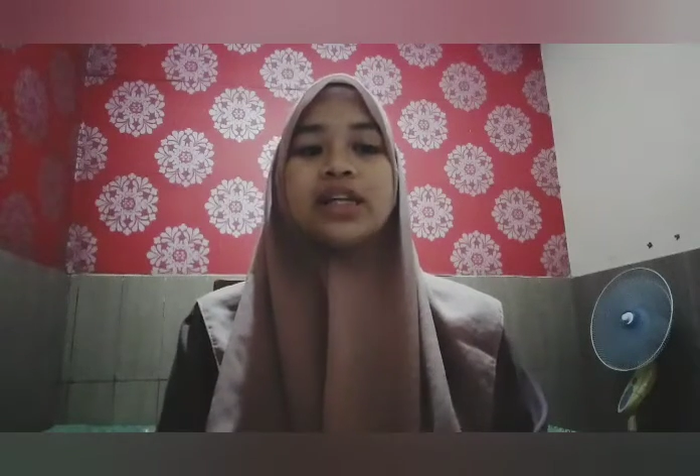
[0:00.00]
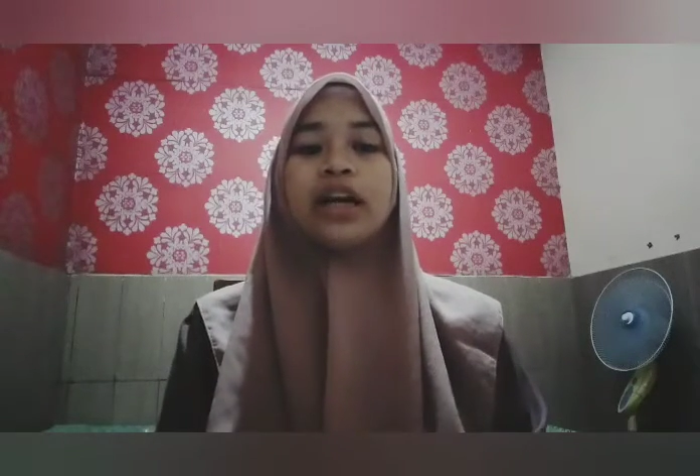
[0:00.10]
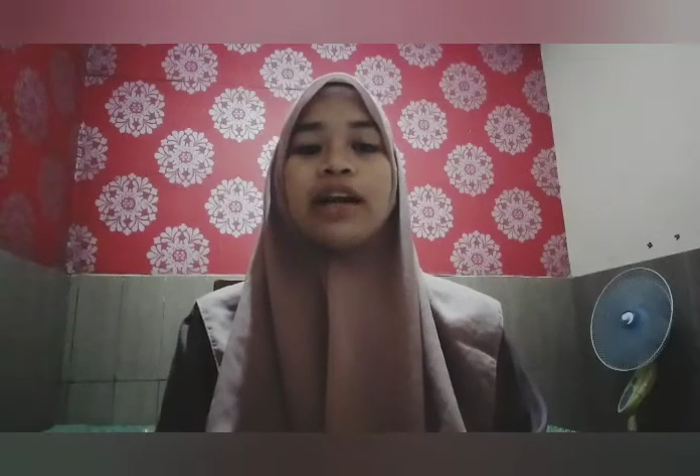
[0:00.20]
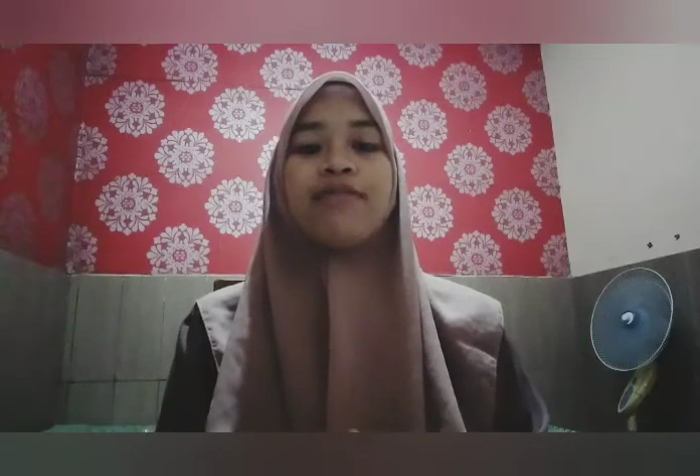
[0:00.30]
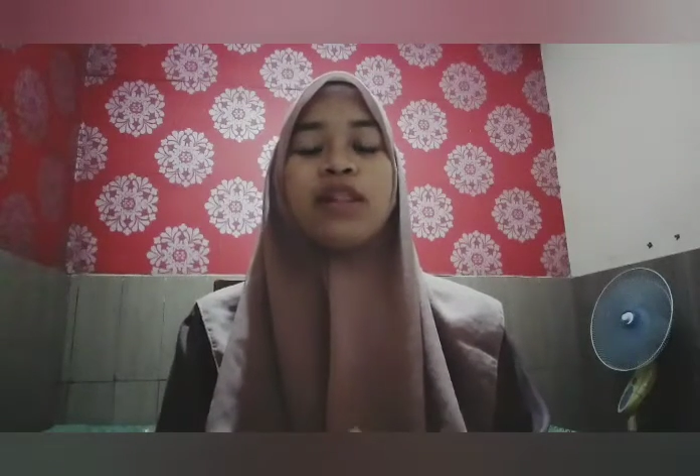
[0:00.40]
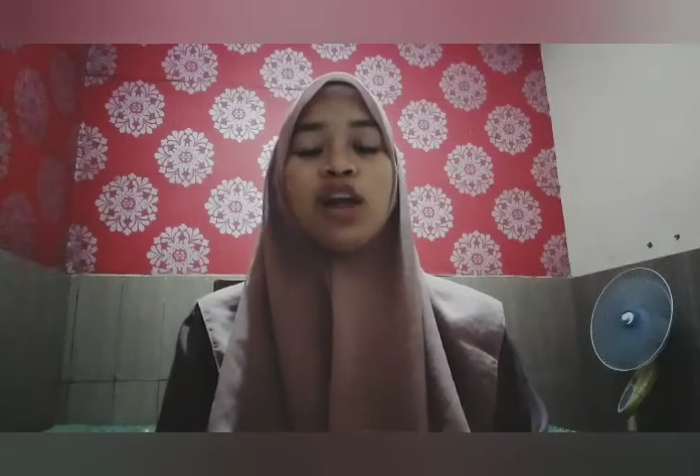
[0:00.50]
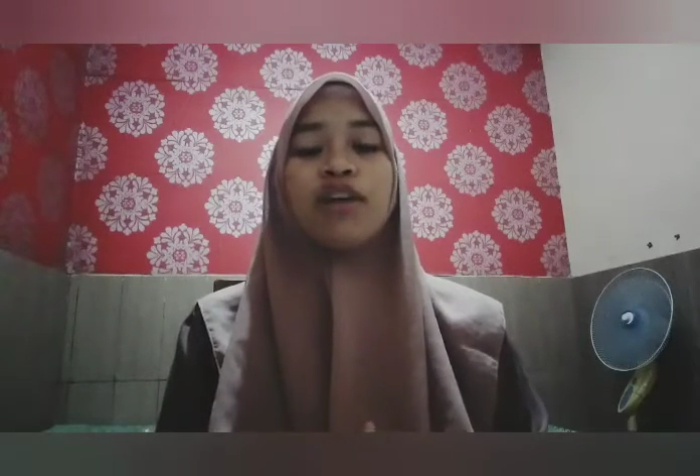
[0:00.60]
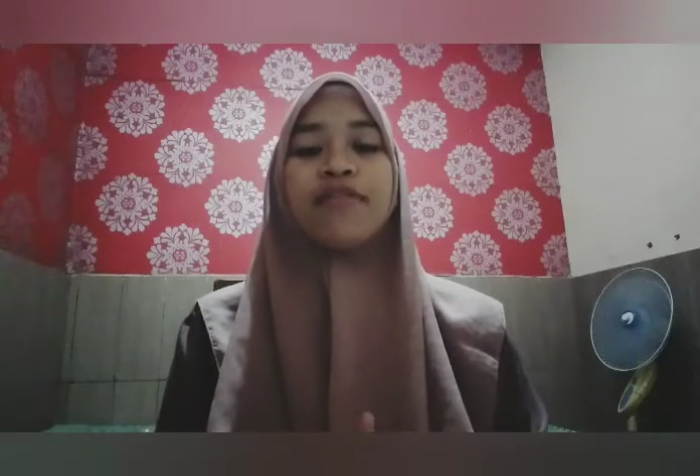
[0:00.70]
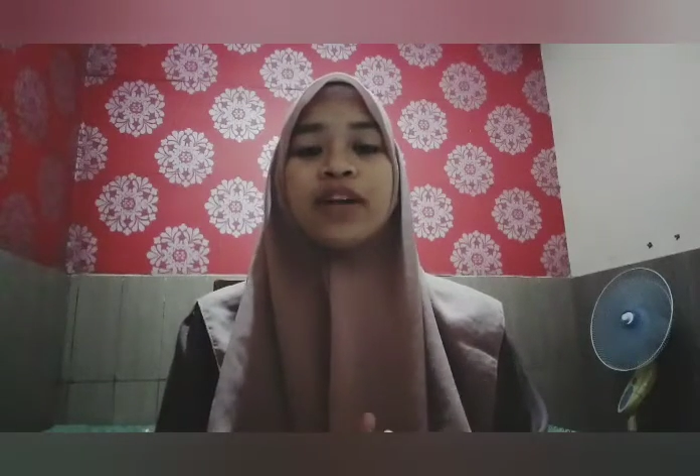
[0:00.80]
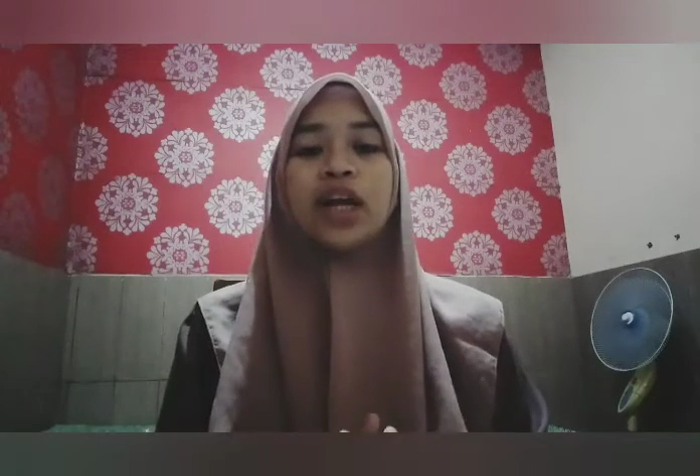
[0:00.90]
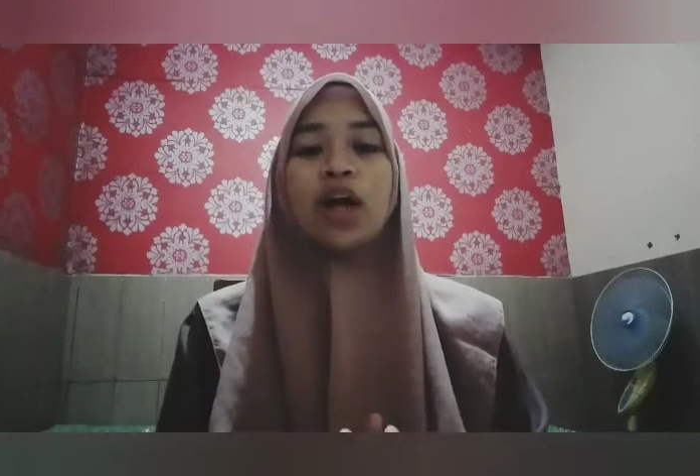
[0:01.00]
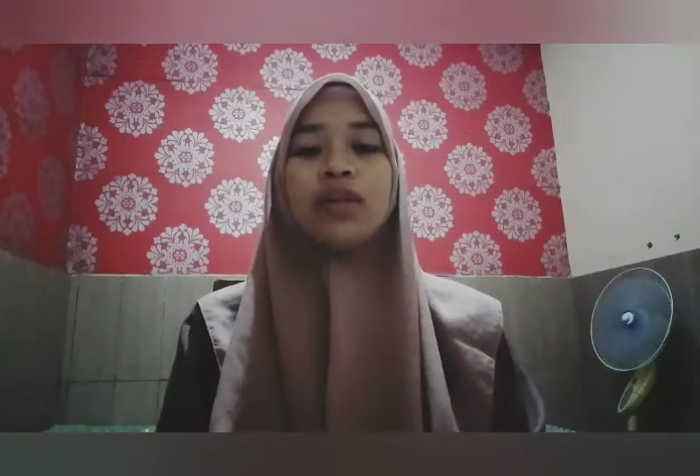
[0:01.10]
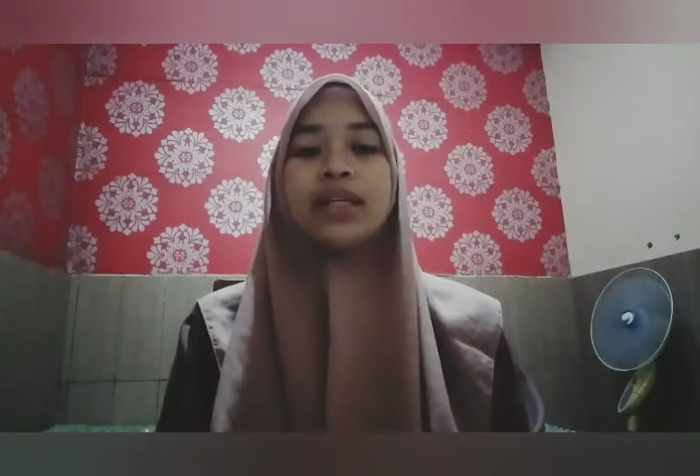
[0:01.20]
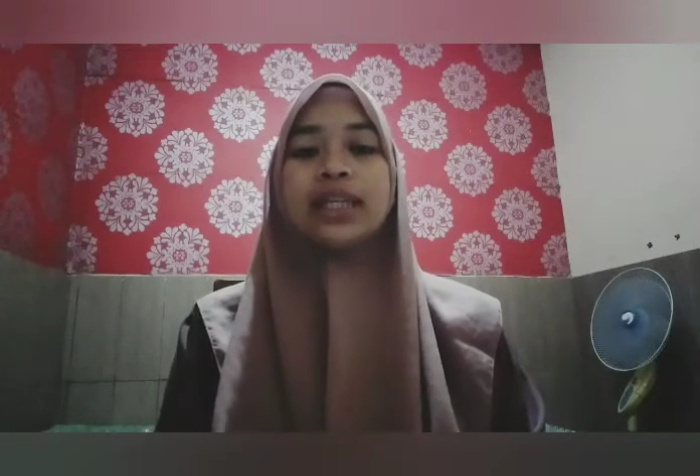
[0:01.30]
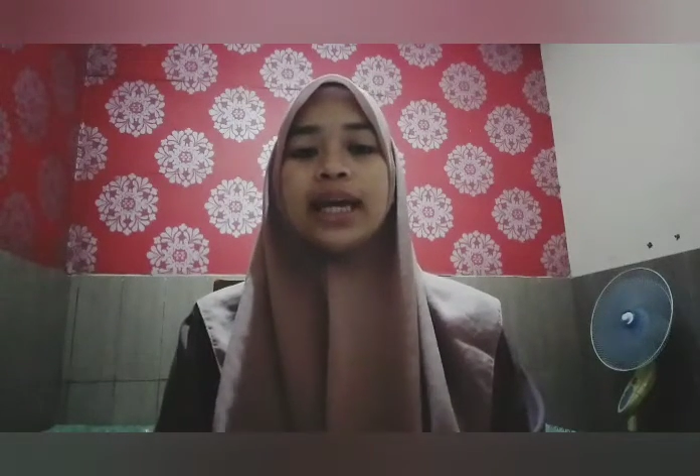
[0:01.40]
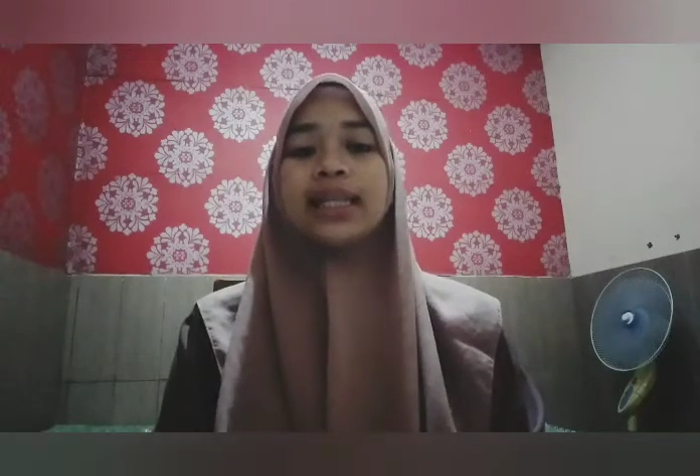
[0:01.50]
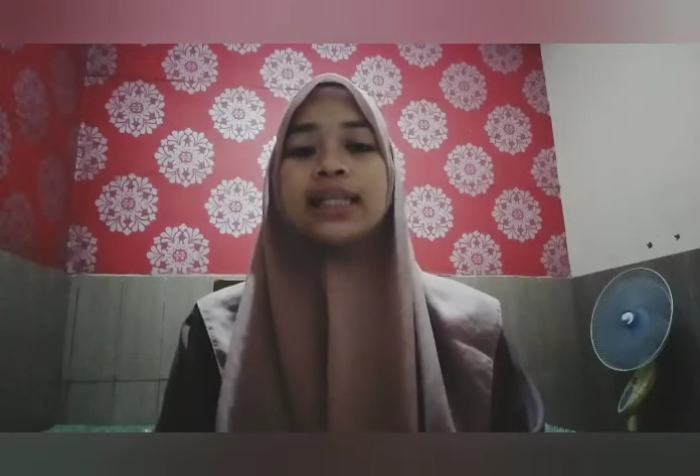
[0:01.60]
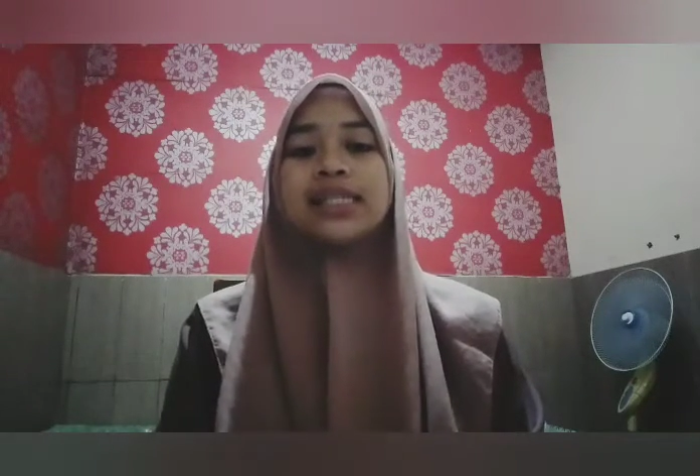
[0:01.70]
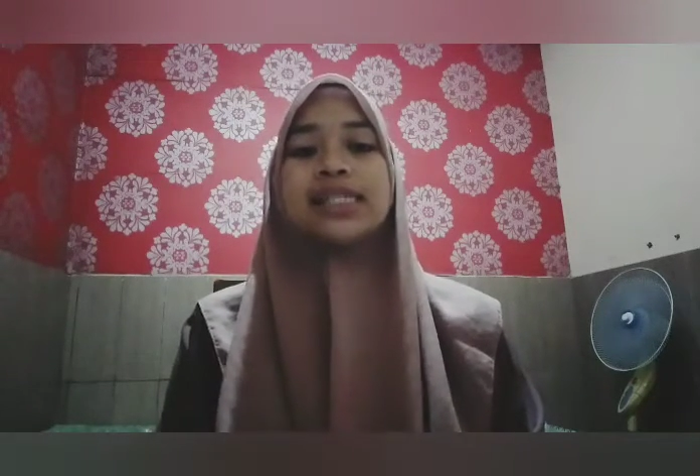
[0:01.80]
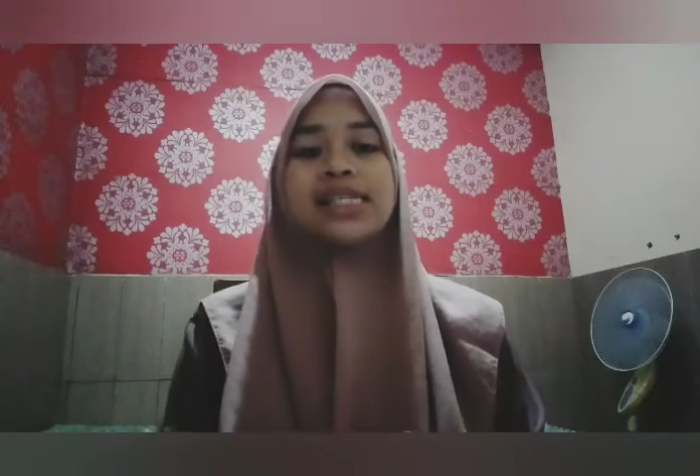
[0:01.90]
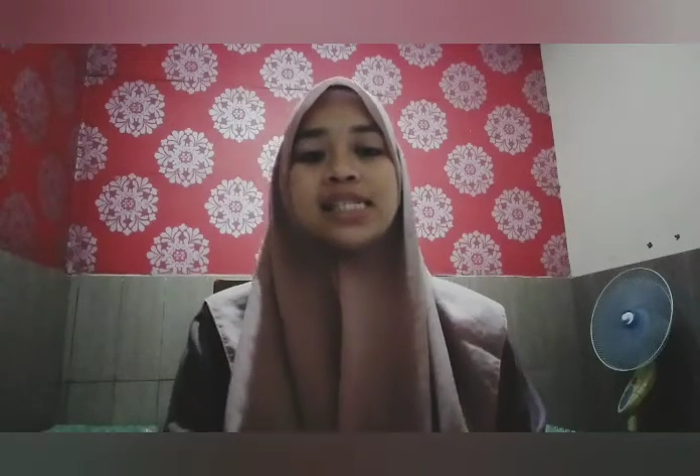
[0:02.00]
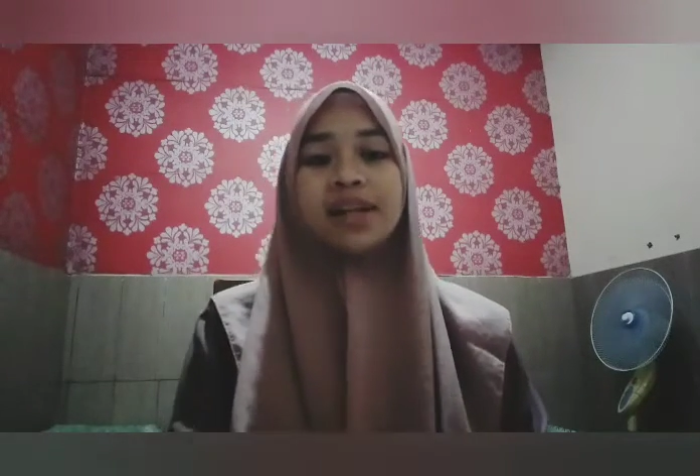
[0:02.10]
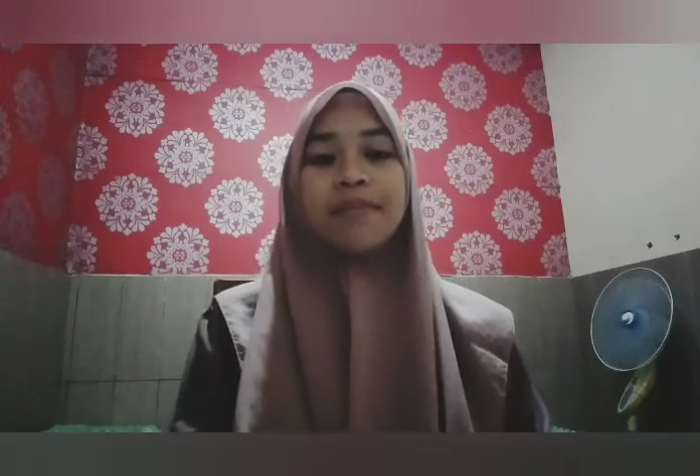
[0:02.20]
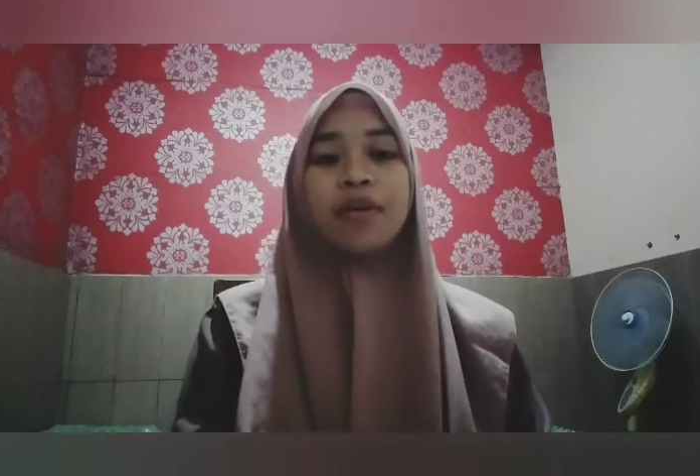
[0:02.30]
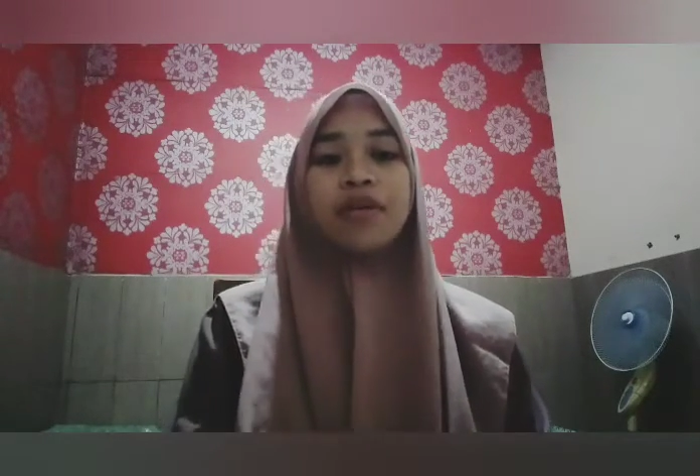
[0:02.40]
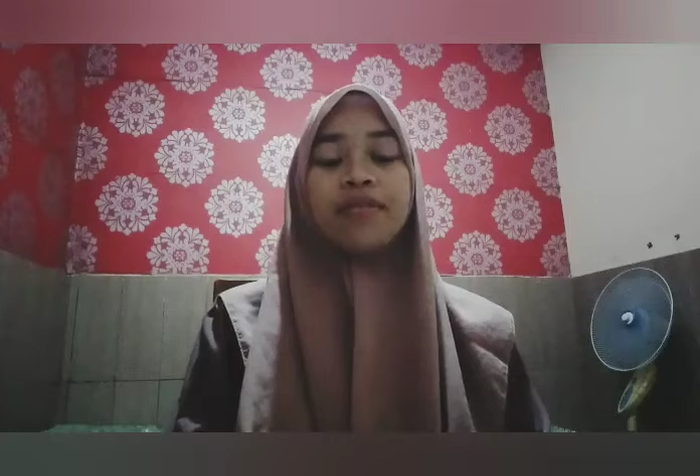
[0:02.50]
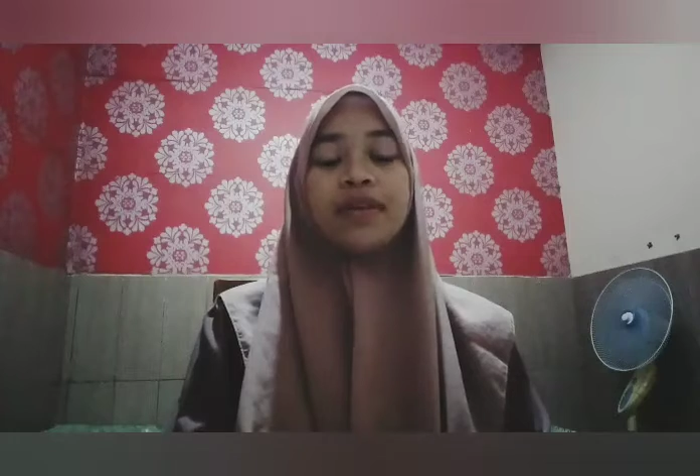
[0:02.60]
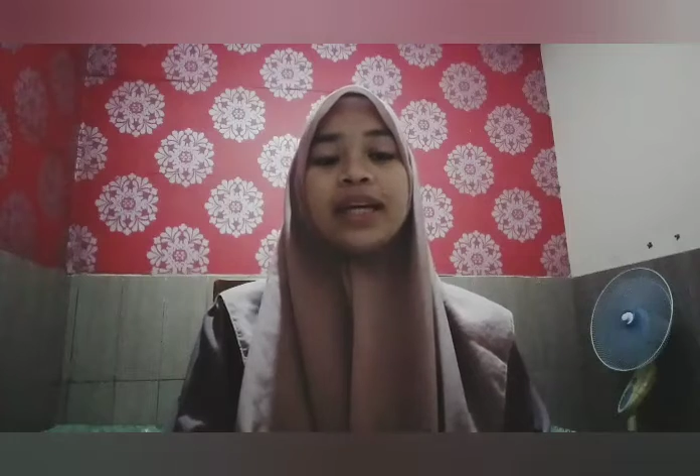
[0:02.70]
the level of knowledge and the system of